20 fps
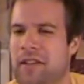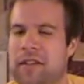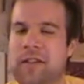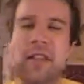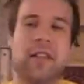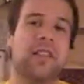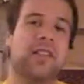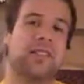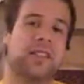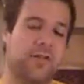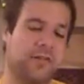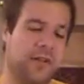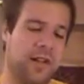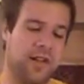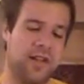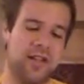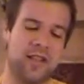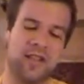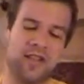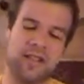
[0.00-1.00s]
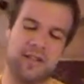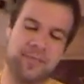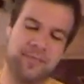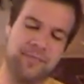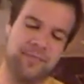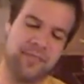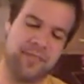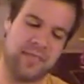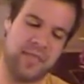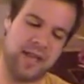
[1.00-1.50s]
Okay, let's get right into this.
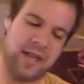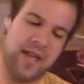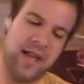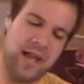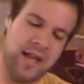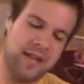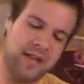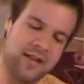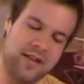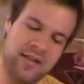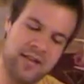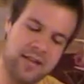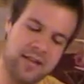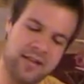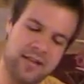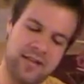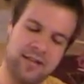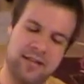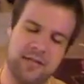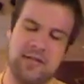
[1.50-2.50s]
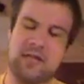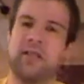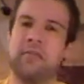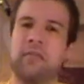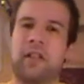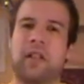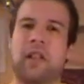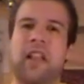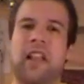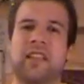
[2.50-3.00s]
Yeah, give
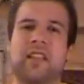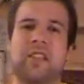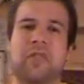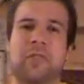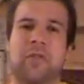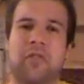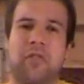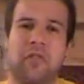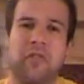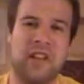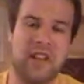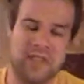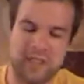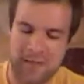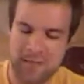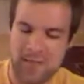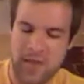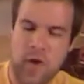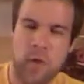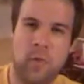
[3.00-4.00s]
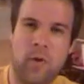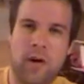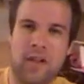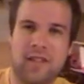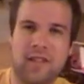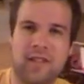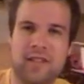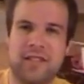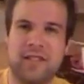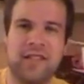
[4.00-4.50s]
my glass a little bit of a rinse.
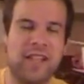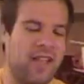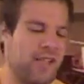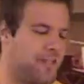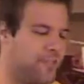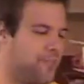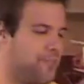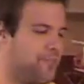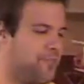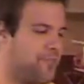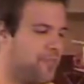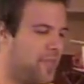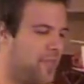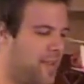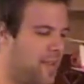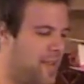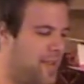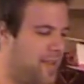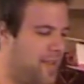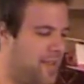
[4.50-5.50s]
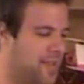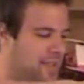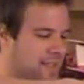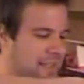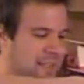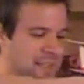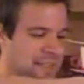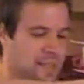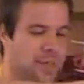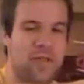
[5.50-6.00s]
Washington State, it's
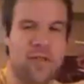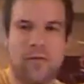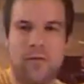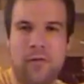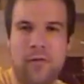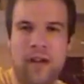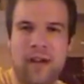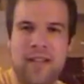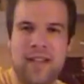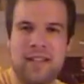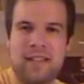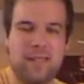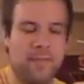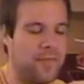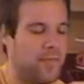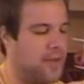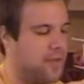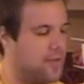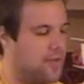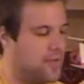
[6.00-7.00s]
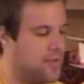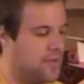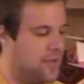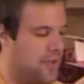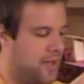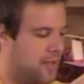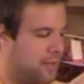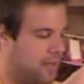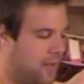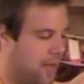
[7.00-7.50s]
neat. Some of the varieties up there, you
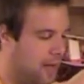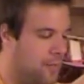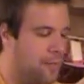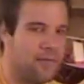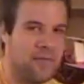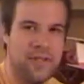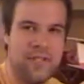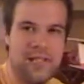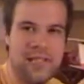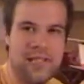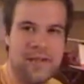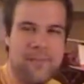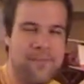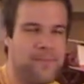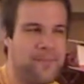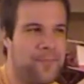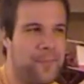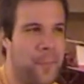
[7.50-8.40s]
get a lot of really,